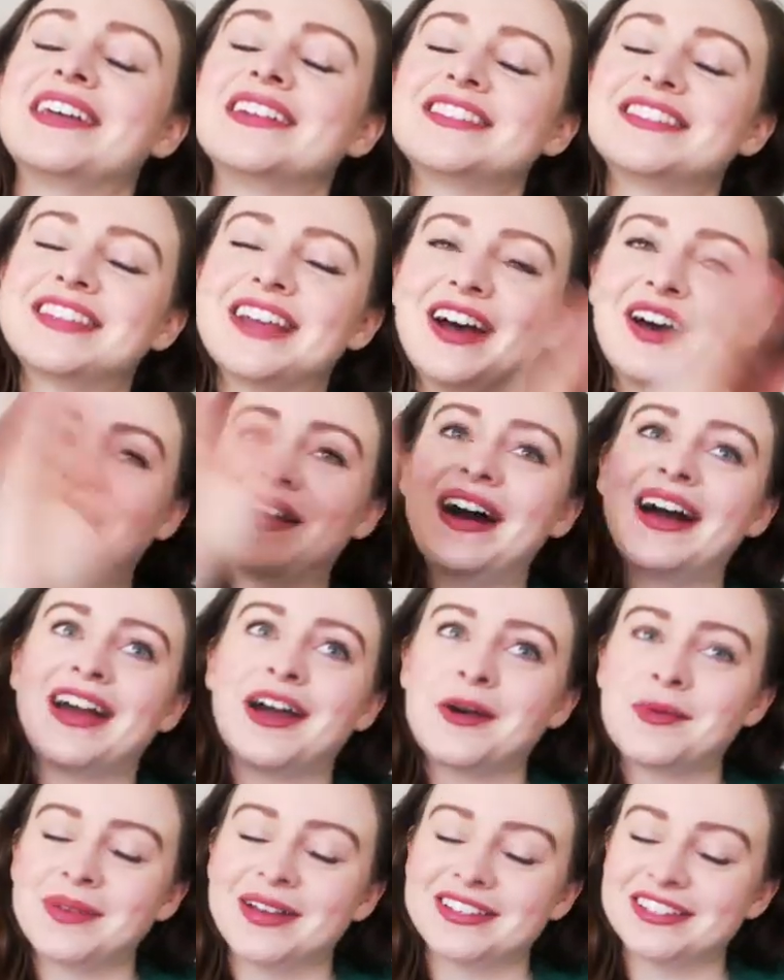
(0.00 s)
So I
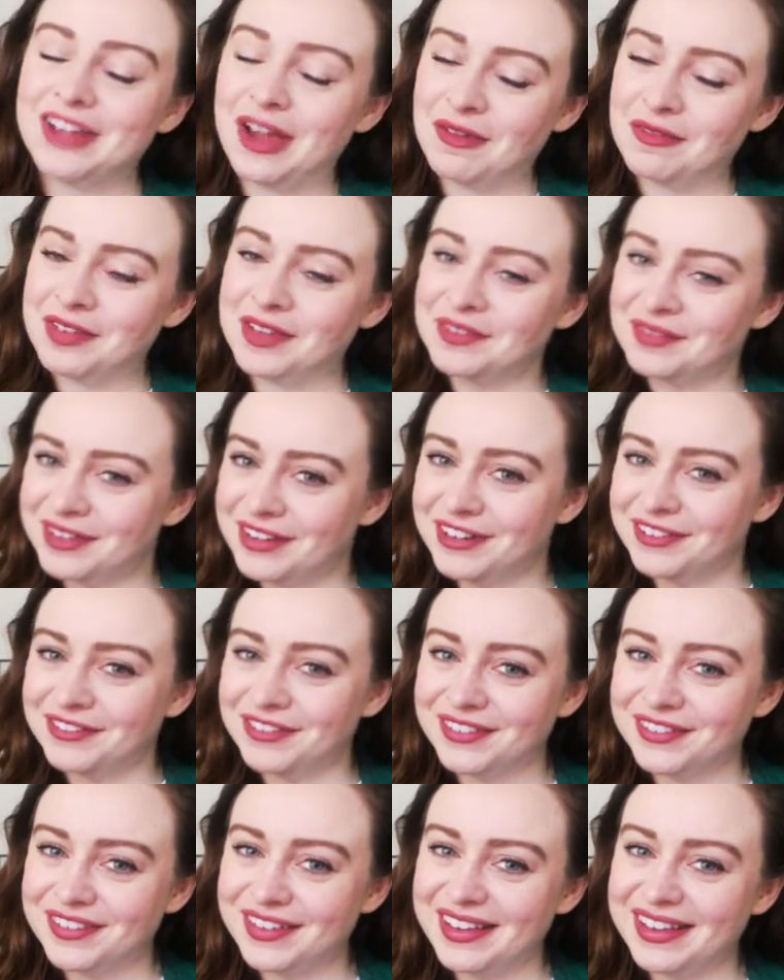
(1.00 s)
hope you guys are having a
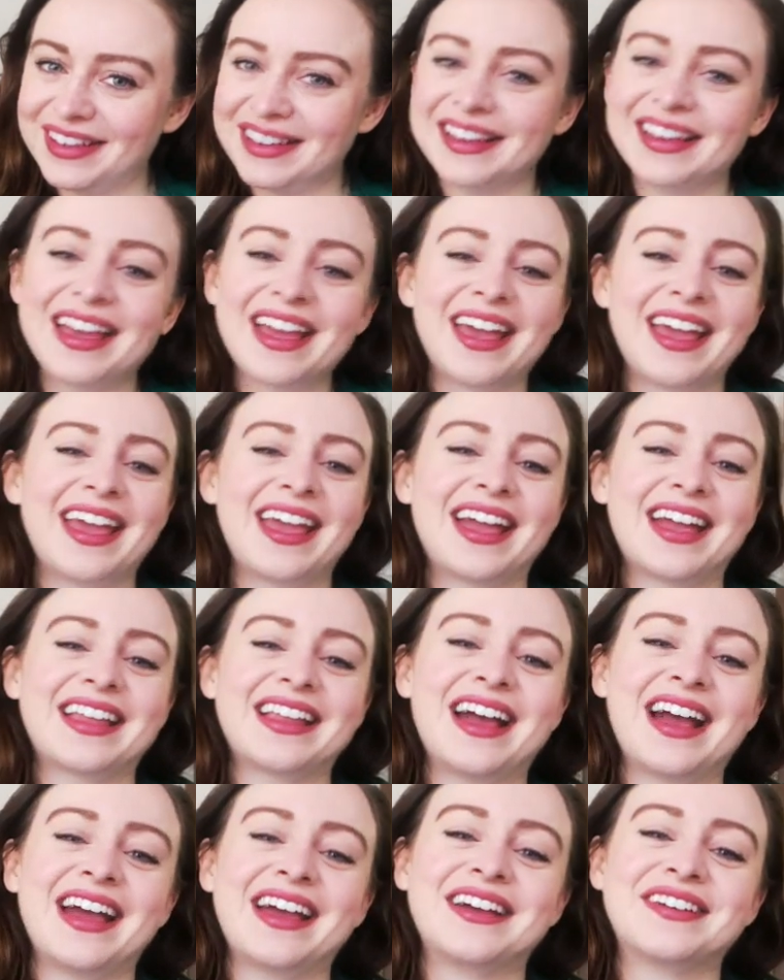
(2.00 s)
wonderful week
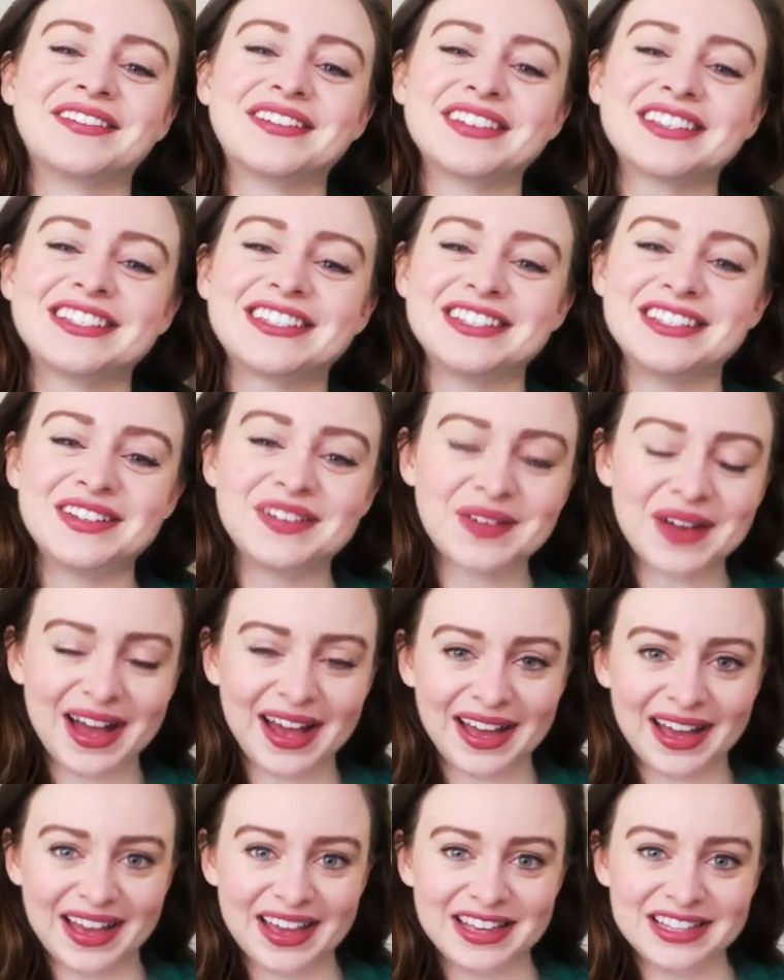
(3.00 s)
and I will see you
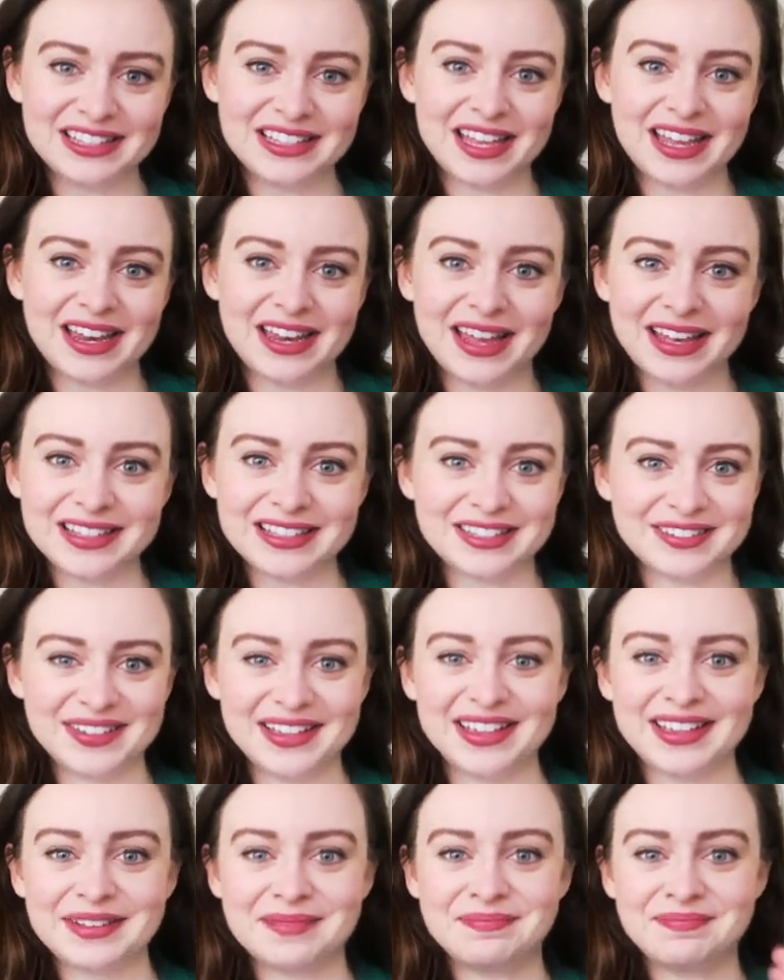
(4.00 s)
guys next
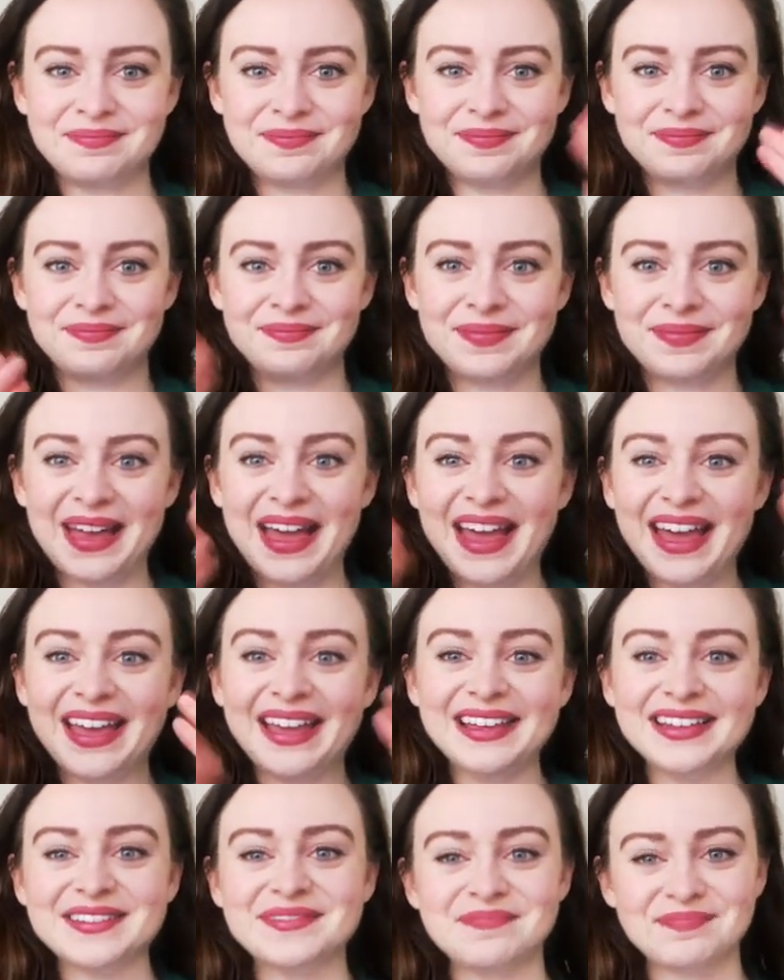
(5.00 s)
week. Bye.